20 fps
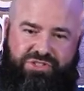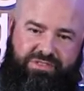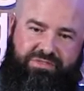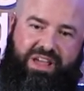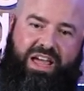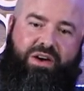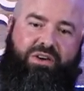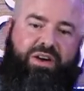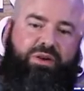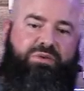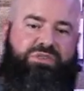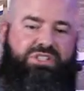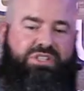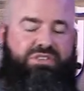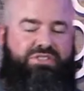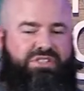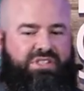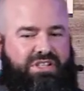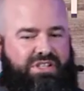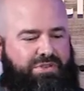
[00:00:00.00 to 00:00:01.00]
how I was
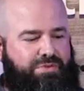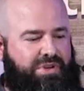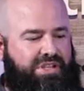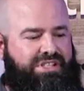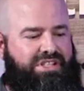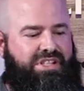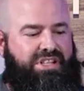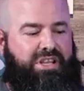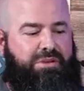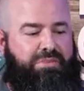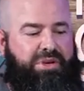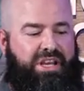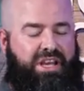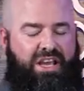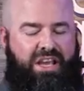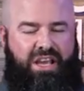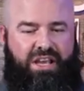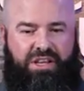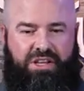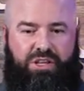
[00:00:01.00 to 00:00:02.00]
using this recently, but
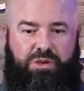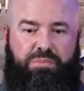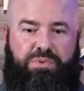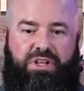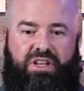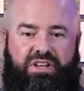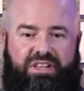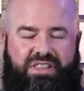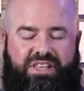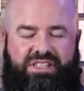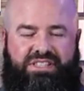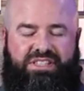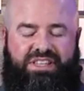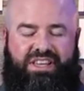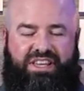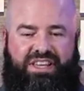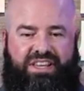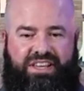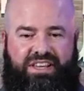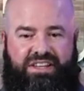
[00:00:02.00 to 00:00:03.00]
you plug this
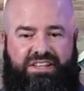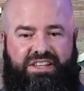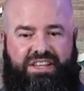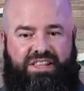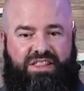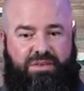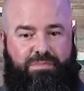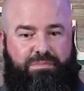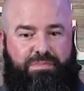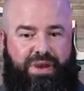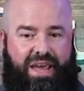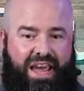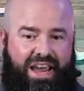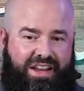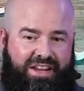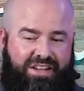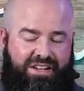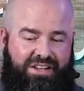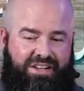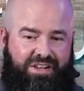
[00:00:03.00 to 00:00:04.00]
in in the
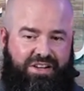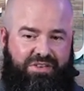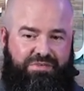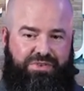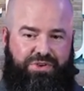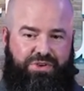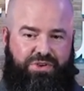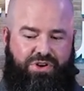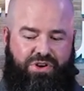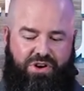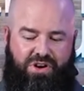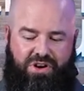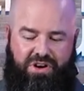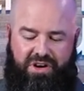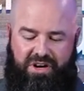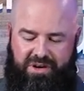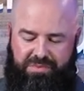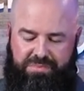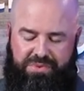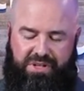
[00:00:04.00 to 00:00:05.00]
back of your
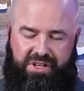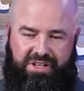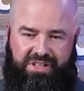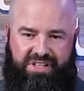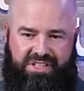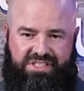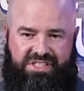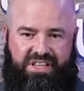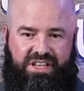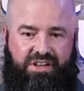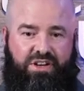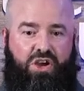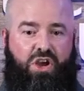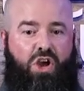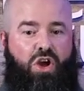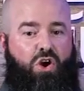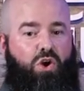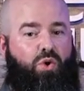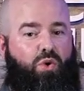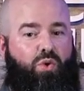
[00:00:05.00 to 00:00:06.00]
car and plug this in,
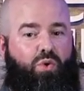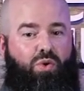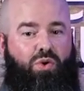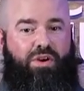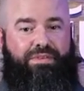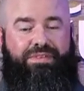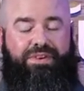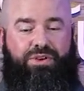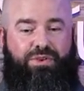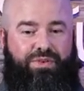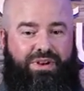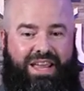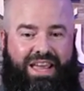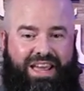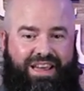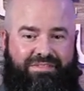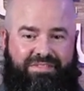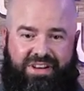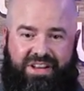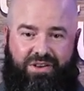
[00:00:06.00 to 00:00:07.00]
or if you don't
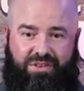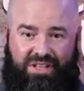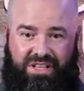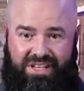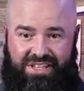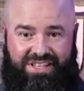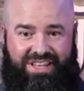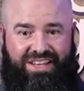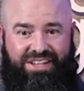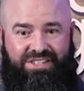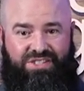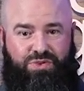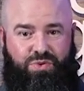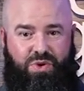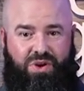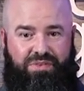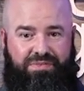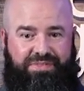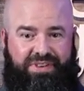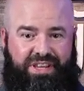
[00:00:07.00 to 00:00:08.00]
have an outlet, again, it's
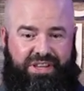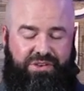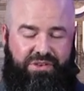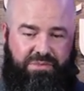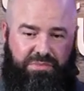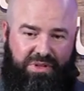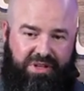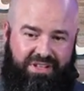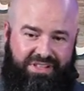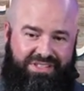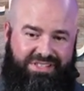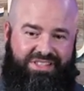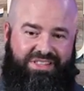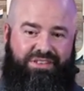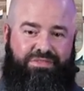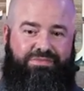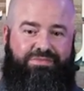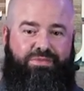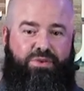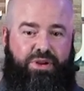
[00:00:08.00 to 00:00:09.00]
twelve feet, you can plug this in the
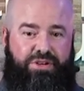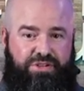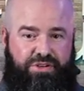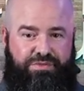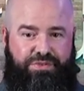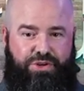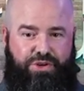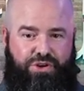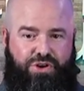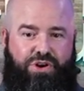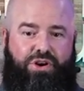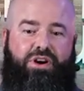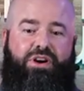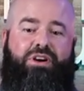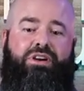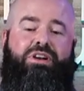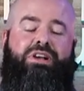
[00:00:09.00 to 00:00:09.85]
front of your car.